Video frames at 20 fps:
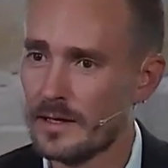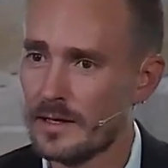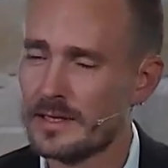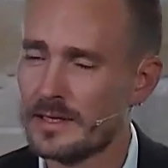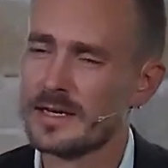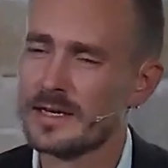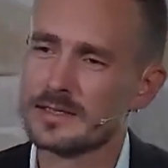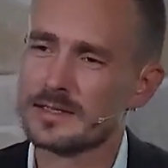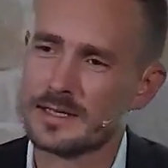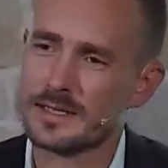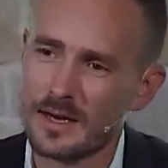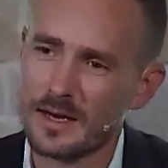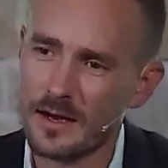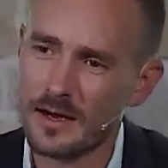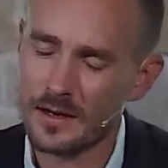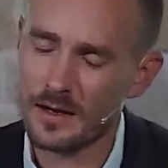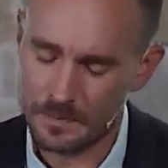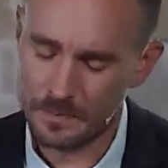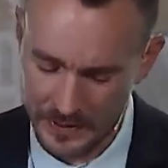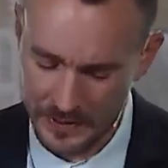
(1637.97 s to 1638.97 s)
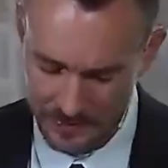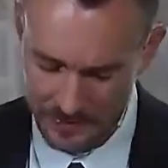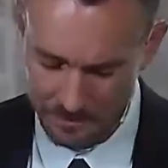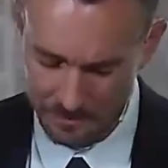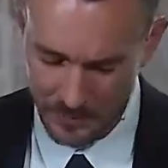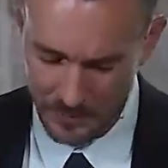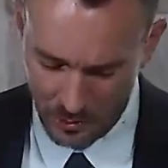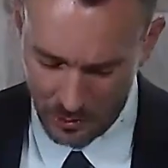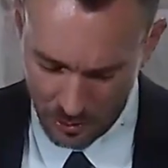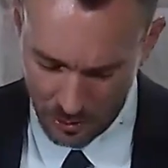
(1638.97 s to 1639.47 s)
That is God being
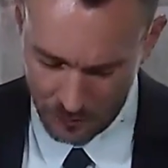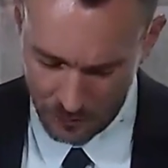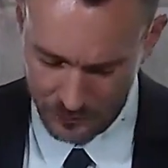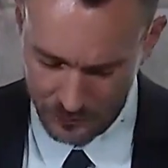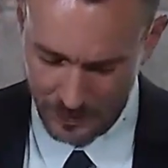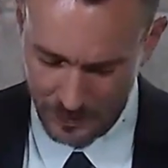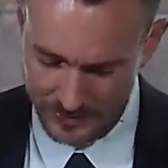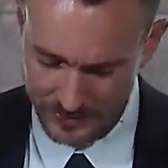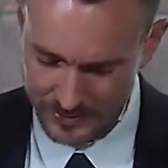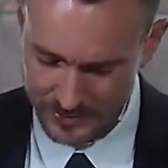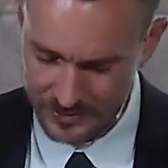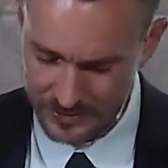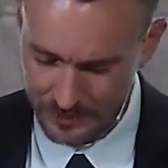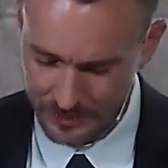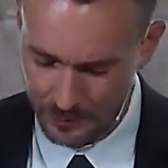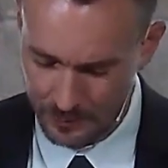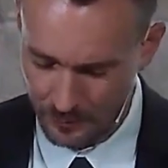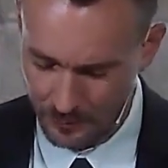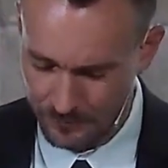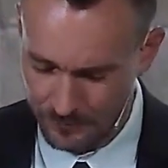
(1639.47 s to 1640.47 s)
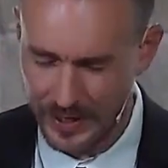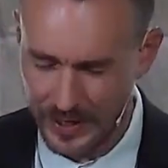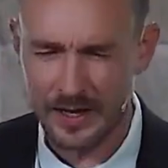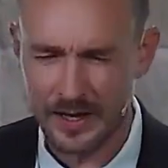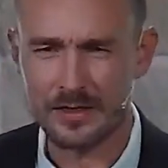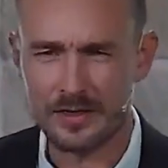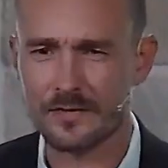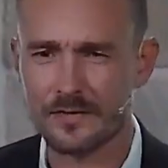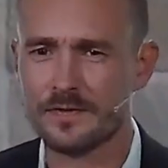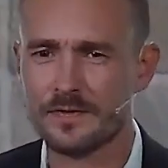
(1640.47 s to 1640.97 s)
moved by the simple
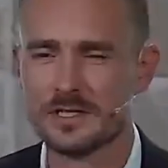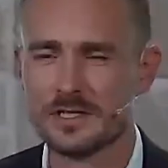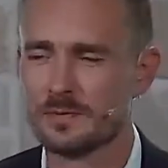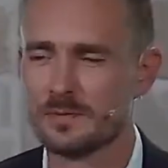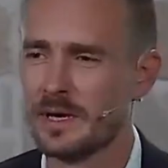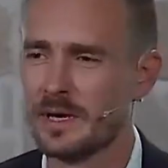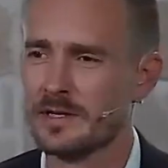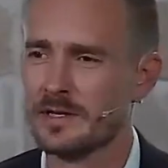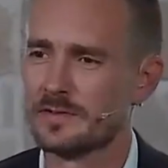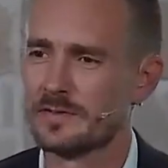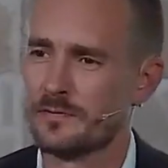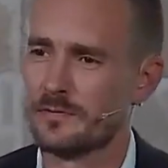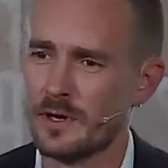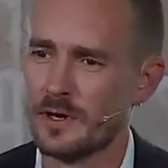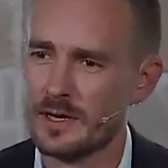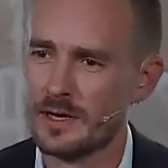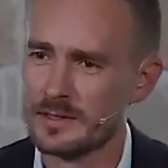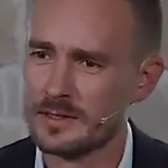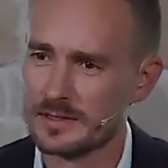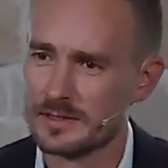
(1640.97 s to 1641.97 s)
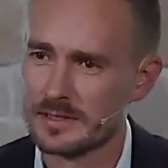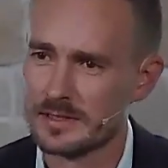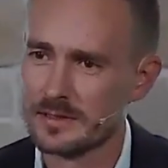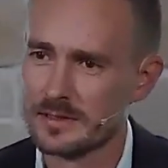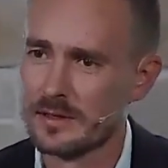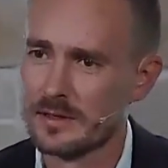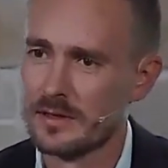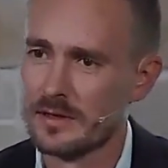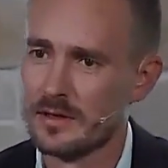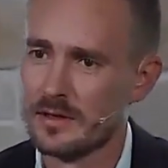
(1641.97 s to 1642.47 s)
faith of this man's friends.
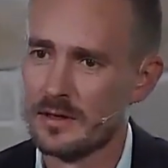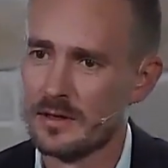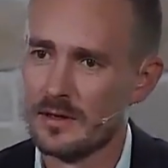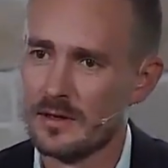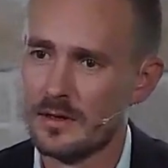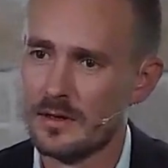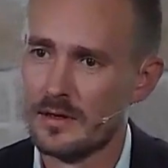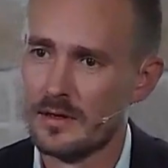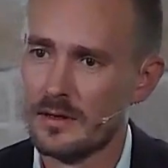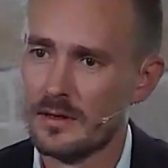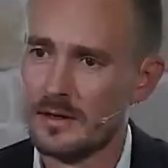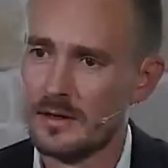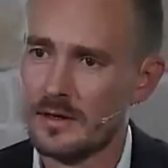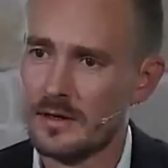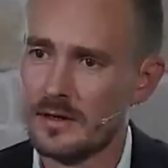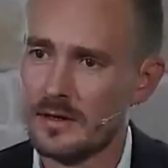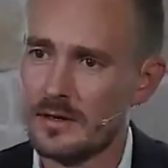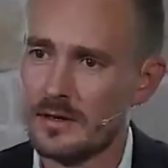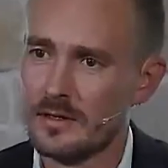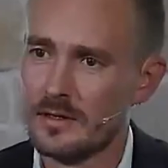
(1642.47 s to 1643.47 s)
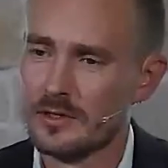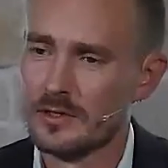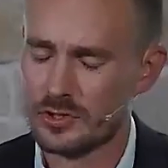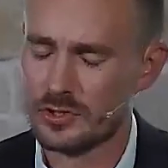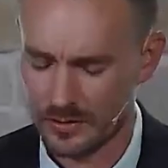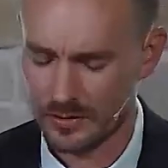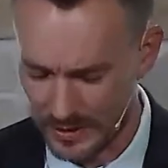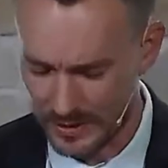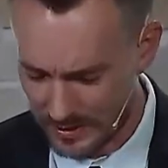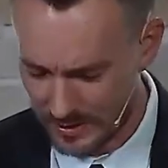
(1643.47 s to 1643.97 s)

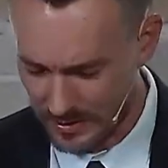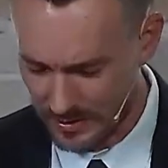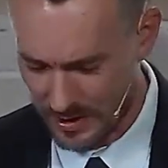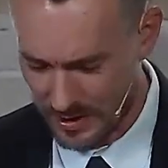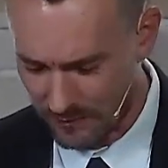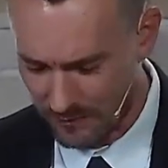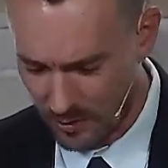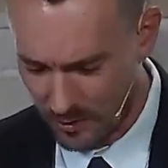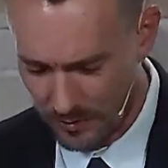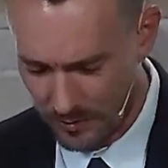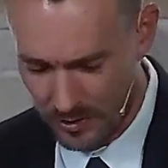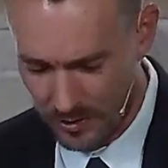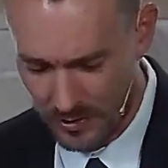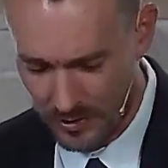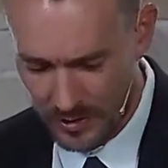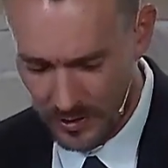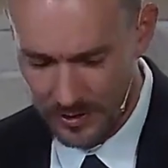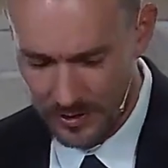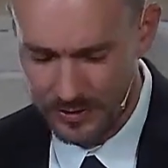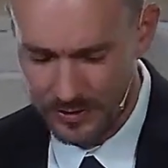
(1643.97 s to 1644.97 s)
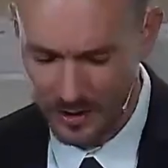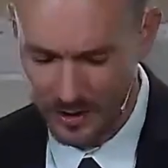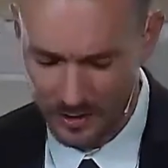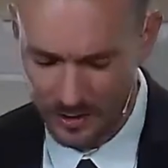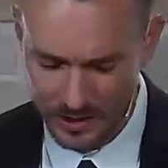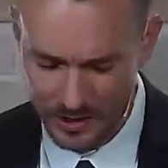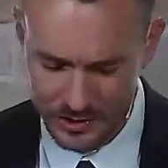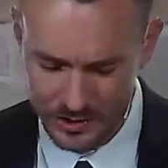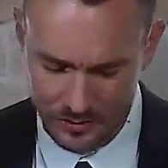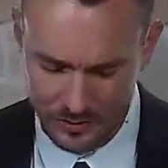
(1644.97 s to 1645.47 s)
Sure, they didn't have all their
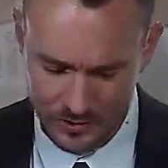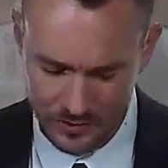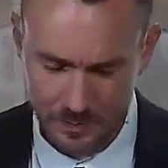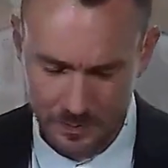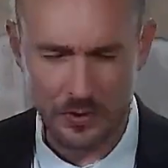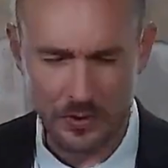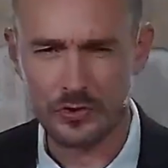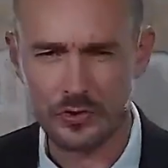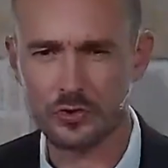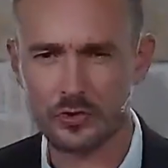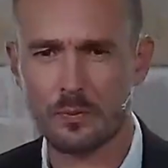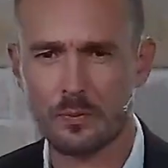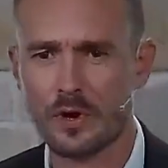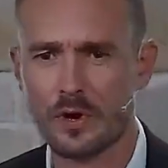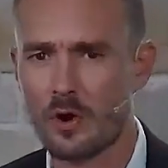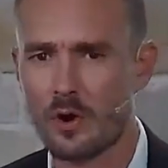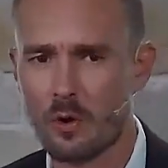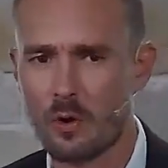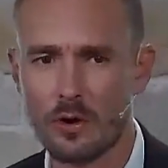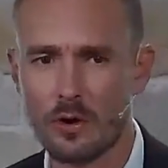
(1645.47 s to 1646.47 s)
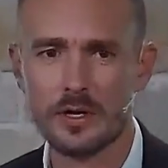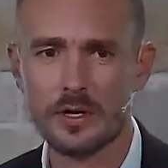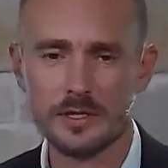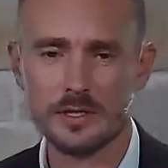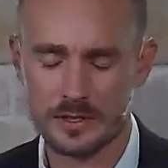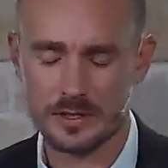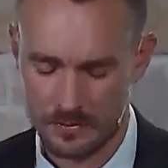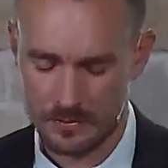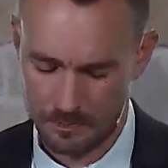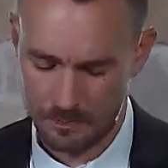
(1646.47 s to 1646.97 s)
theological, spiritual
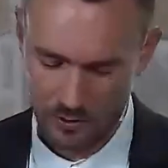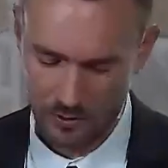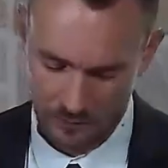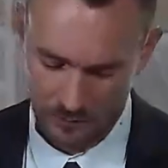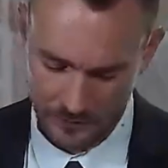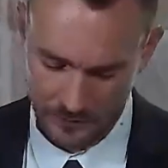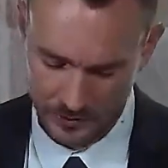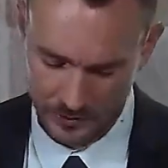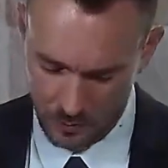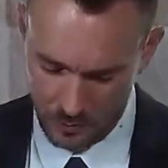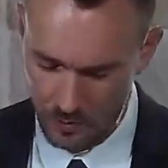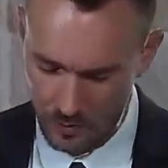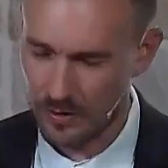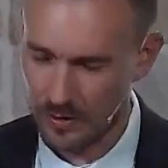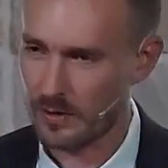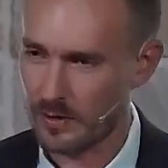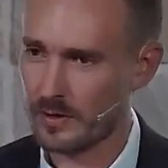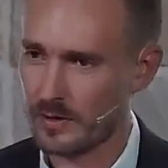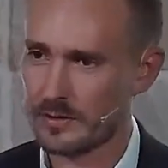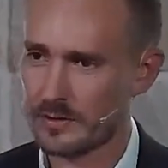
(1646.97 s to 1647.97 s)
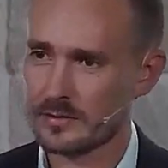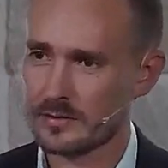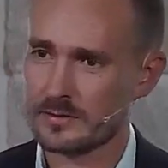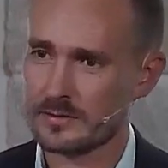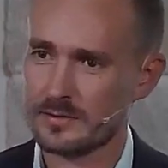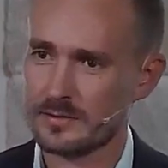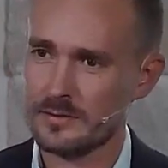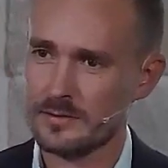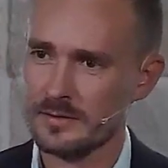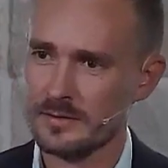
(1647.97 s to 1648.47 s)
priorities in perfect order.
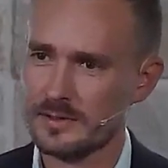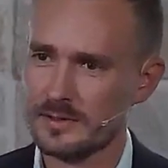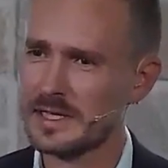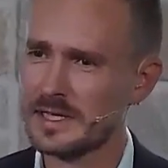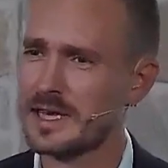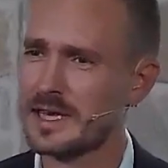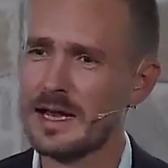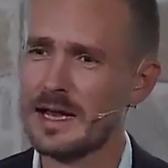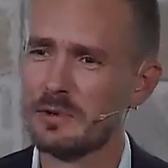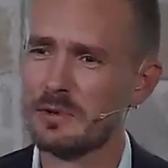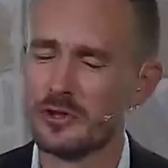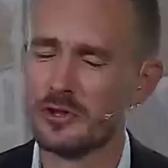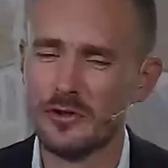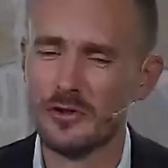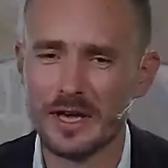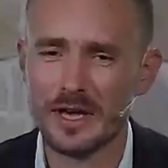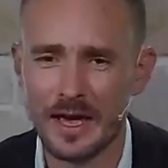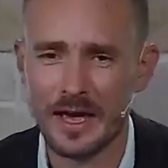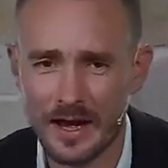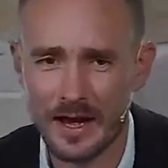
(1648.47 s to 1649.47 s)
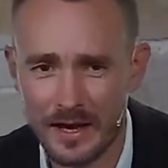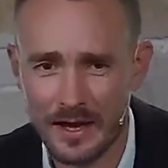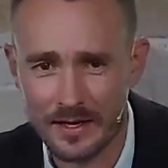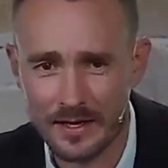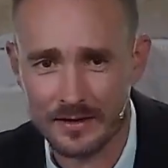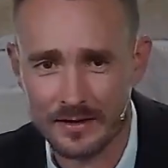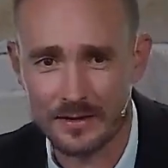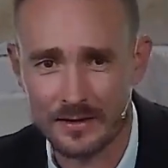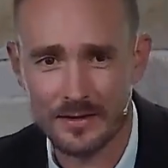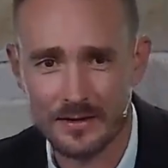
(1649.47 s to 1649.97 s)
They came with all they
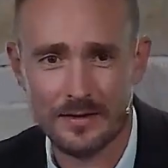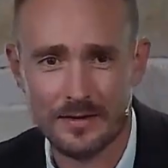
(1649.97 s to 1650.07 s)
had.